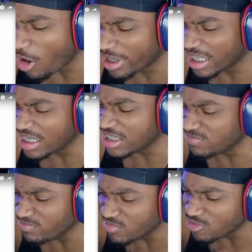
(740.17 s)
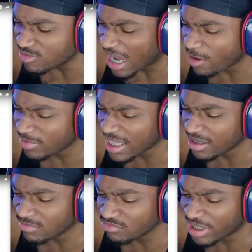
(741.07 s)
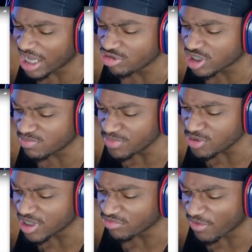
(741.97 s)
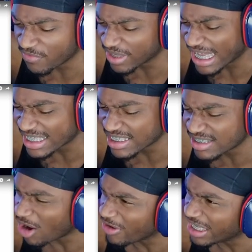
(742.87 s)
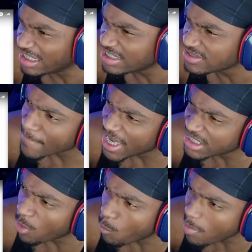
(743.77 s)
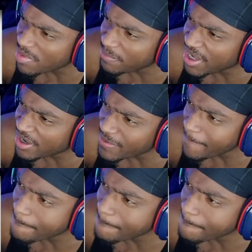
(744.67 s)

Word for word: Kelly's mu- I don't think Kendrick's music reflects R. Kelly's. He's a woman beater.